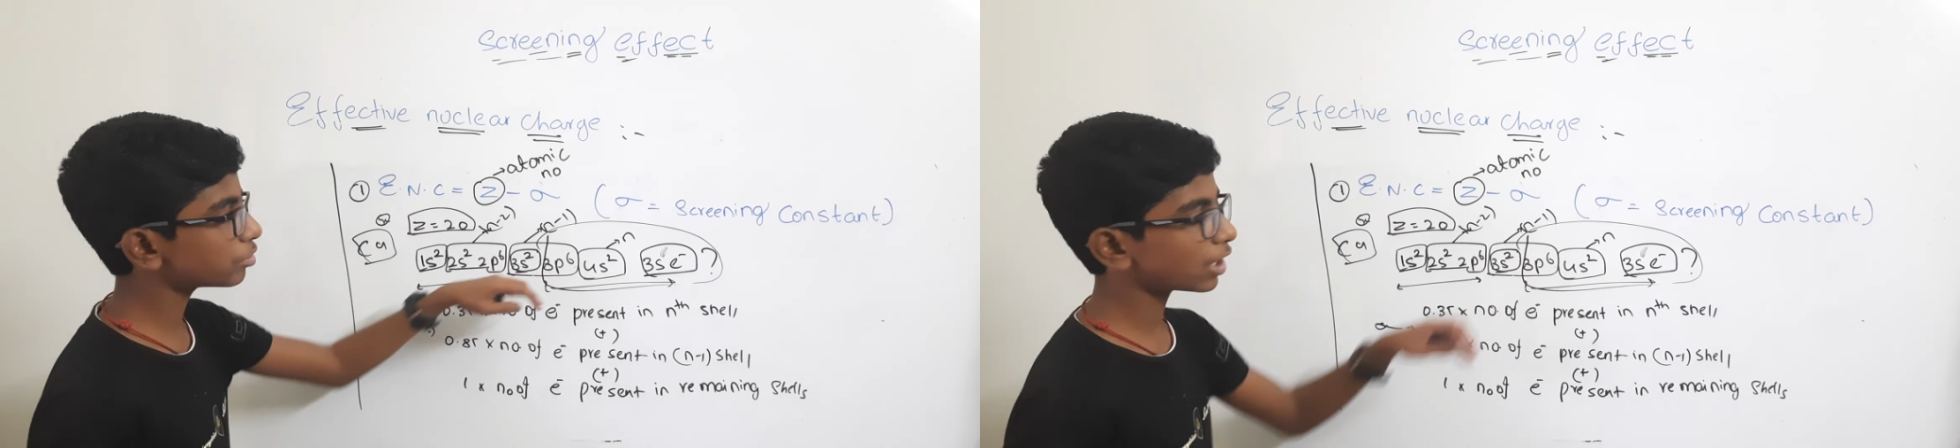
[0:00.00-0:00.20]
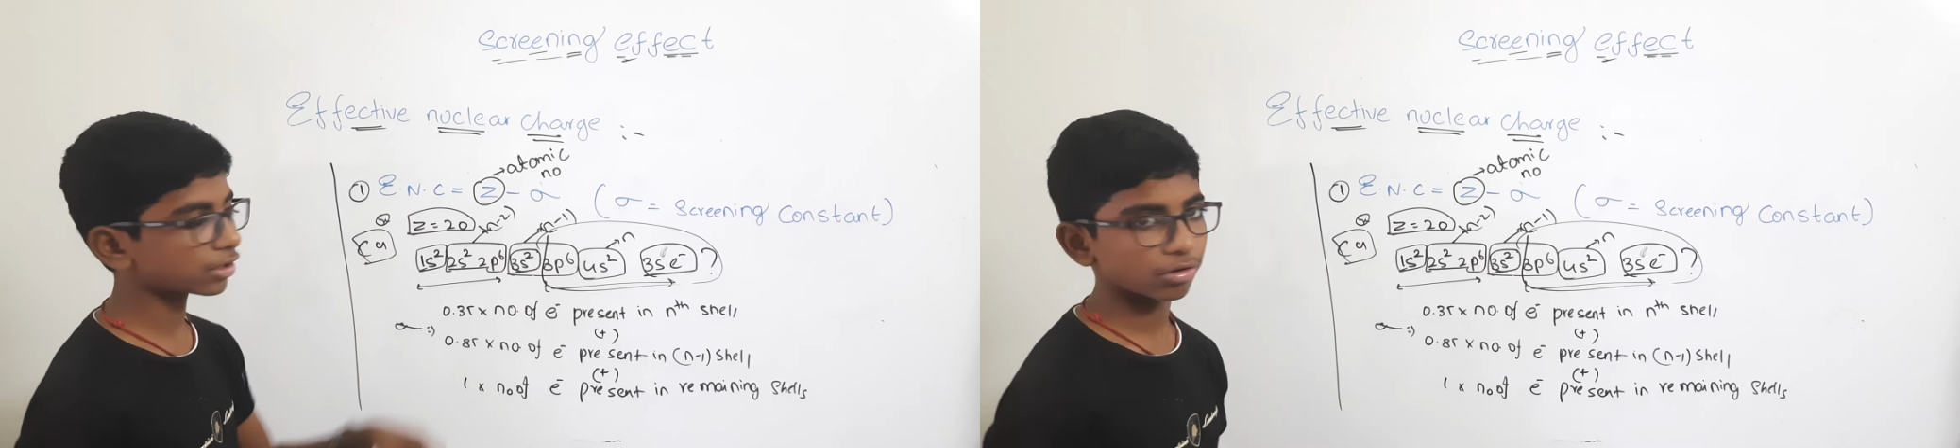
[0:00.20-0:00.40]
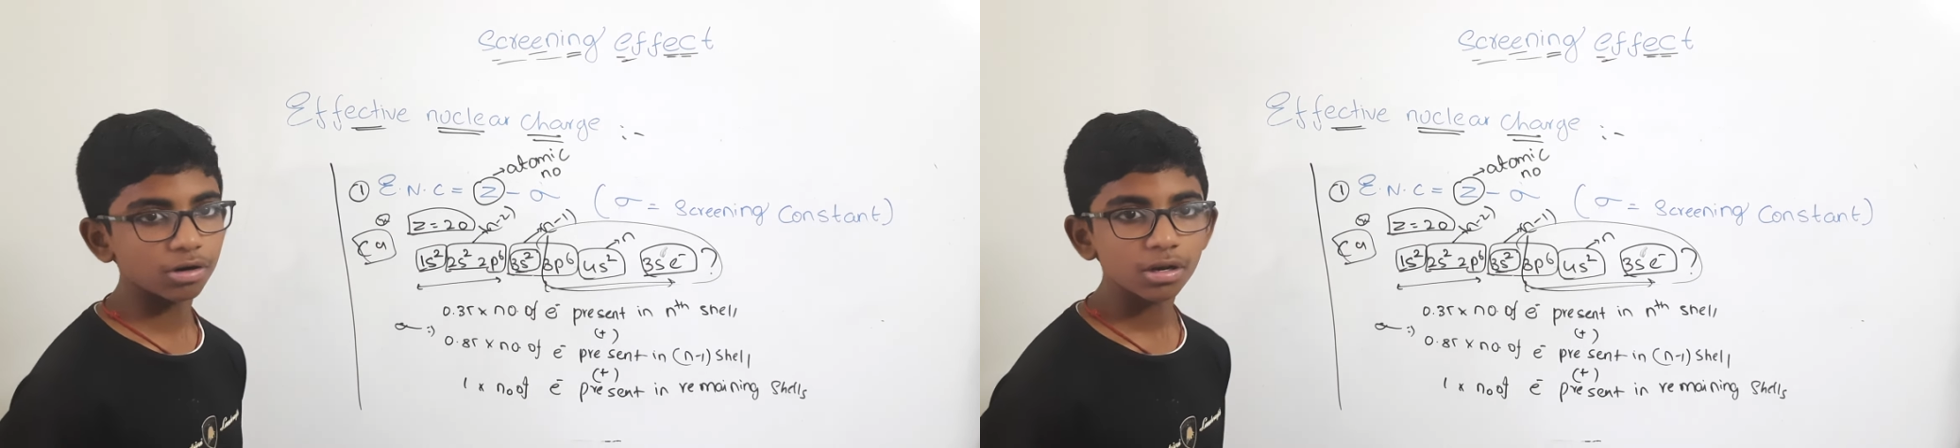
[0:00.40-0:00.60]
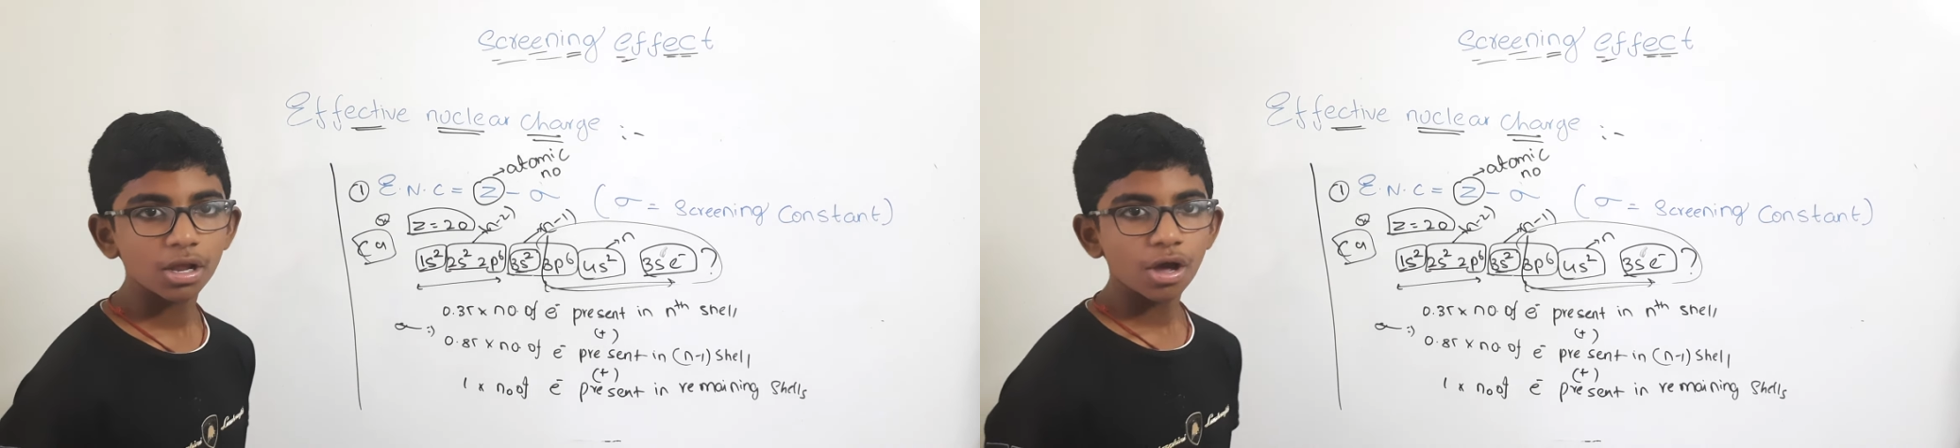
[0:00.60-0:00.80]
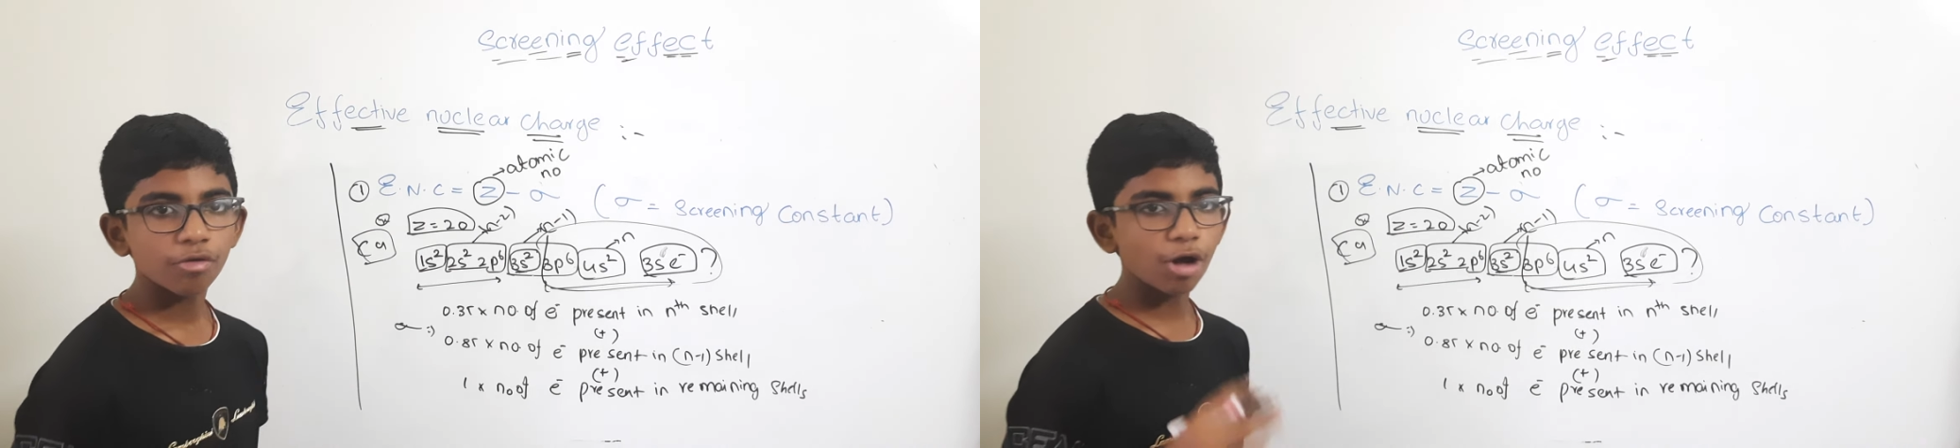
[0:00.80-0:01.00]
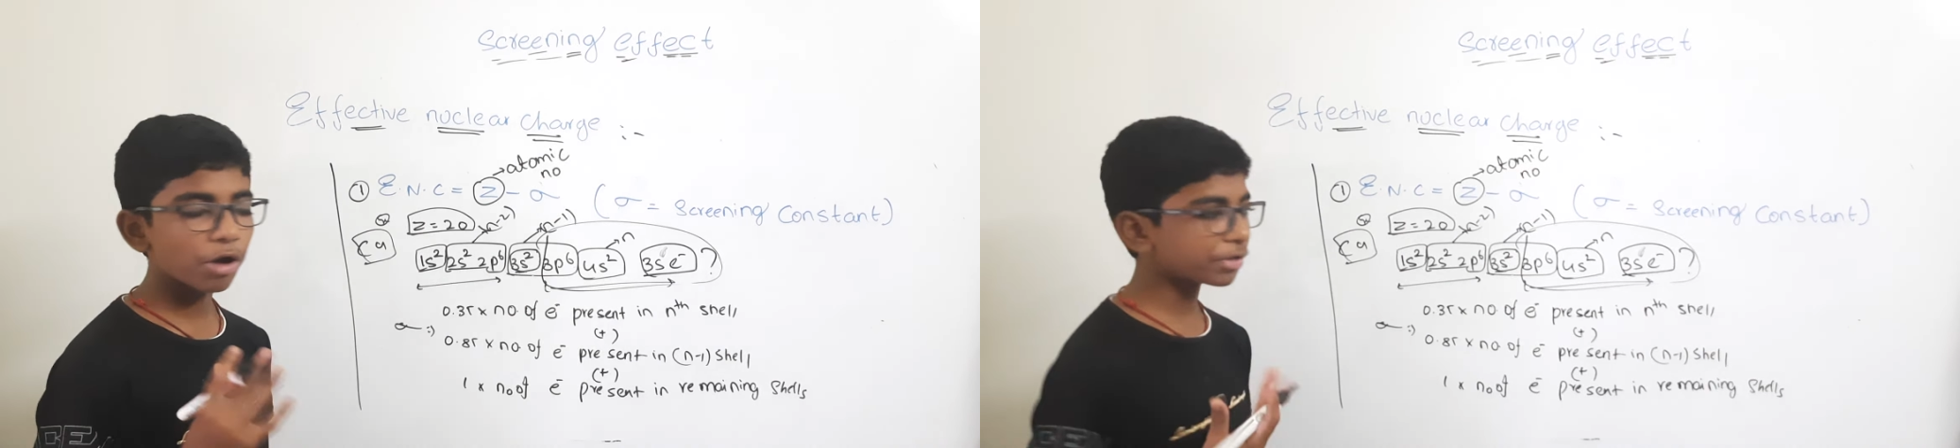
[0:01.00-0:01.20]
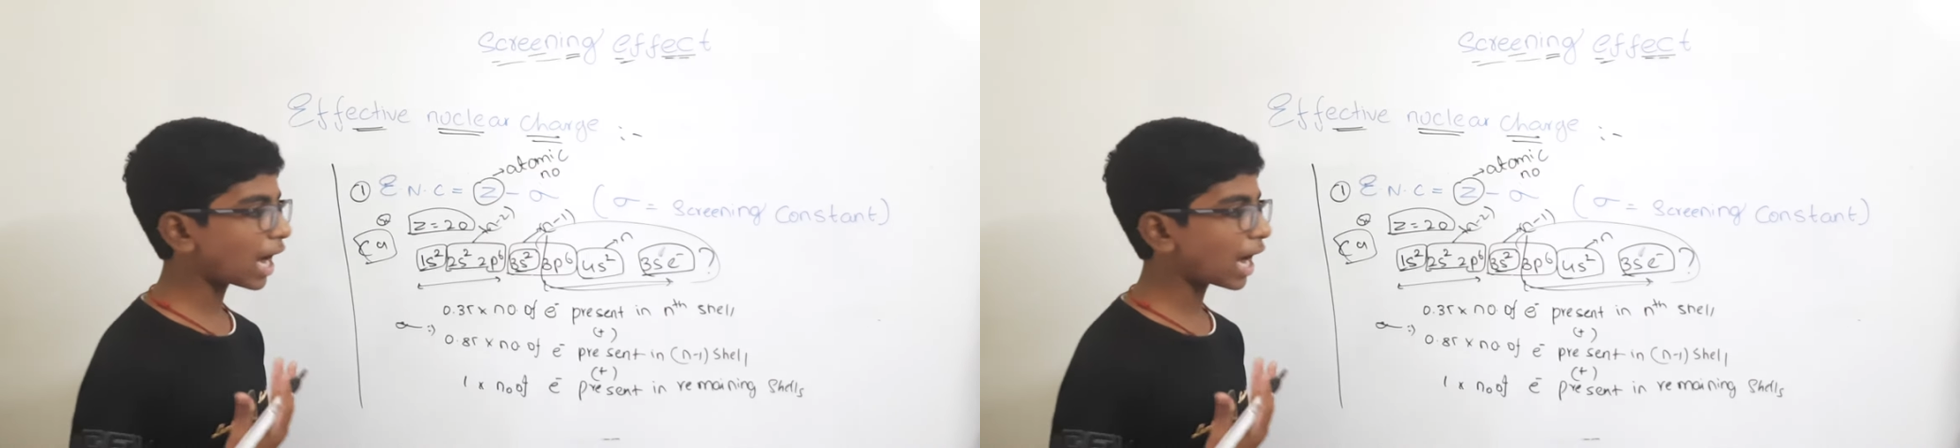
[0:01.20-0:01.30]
electron, we have